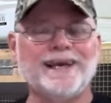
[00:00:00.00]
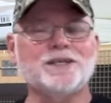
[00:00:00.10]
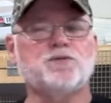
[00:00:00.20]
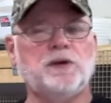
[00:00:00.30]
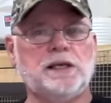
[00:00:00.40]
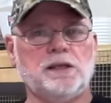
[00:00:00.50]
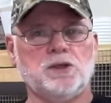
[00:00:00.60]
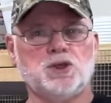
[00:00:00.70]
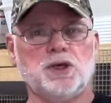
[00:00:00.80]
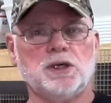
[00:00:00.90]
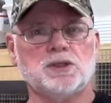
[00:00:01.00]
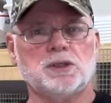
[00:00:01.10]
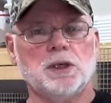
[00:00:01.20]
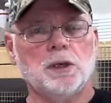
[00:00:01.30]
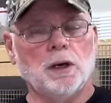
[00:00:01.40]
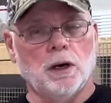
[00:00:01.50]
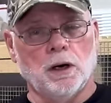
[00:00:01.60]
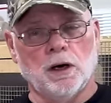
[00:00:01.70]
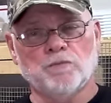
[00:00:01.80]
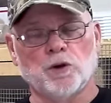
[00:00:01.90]
as feeding the chicks,
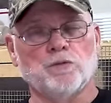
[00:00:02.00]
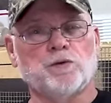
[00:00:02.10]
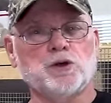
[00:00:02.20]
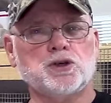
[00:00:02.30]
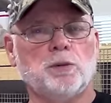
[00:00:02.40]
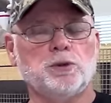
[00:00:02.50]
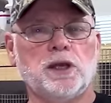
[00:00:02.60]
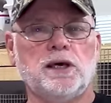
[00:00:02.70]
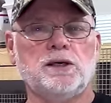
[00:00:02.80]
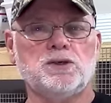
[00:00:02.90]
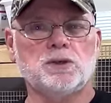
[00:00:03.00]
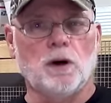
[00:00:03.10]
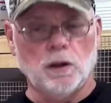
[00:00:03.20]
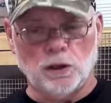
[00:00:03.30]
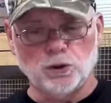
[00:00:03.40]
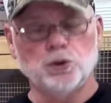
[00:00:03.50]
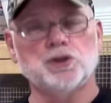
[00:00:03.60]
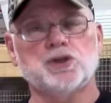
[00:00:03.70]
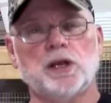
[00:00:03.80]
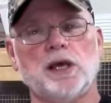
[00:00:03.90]
uh, for the first couple days, all I'll do
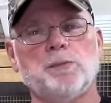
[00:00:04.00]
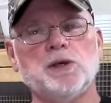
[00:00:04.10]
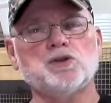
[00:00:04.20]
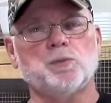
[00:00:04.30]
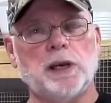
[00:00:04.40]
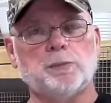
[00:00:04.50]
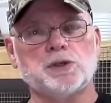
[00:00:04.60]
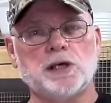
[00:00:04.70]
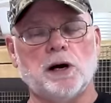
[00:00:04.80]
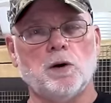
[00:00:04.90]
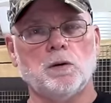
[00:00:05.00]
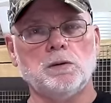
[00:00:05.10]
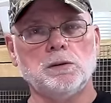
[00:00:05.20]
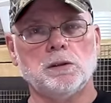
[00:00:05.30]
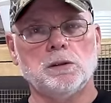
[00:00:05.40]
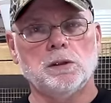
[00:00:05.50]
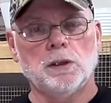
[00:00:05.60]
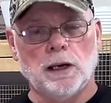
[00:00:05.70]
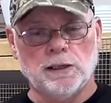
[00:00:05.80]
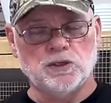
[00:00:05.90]
is set a piece of paper towel on